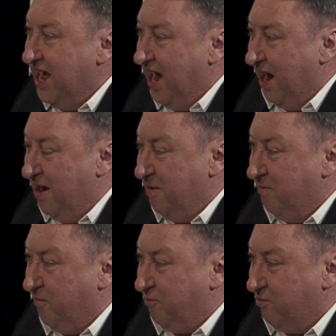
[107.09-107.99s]

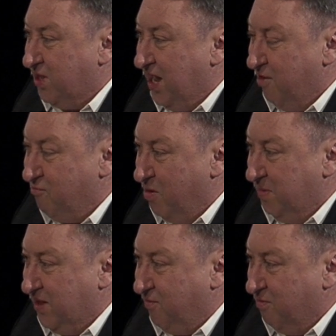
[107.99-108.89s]
Um, for a start, Rob,
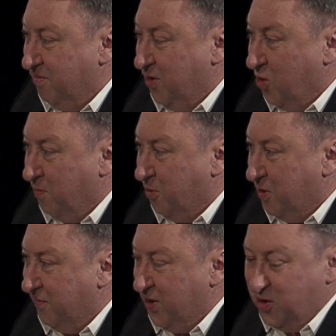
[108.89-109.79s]
let's from your
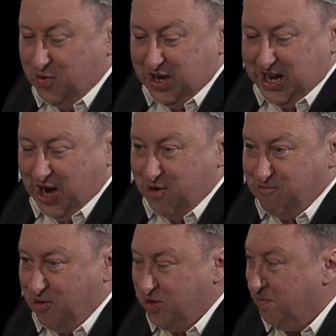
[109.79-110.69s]
point of view, Nico
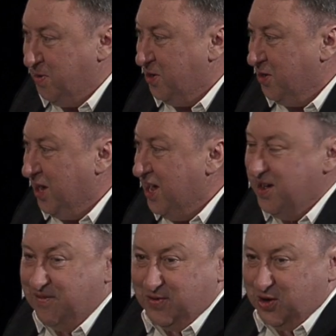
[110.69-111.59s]
Rosberg
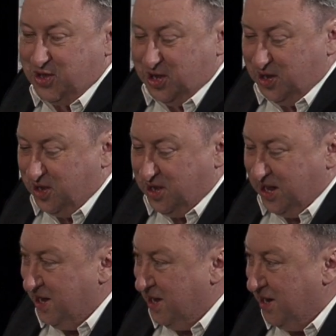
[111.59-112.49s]
versus
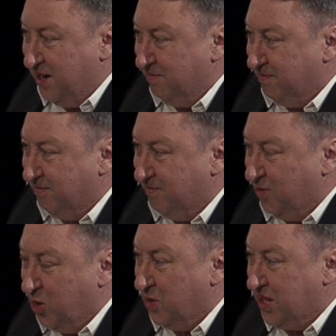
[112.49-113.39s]
uh,
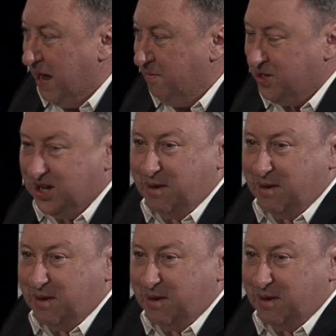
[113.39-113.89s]
Lewis Hamilton.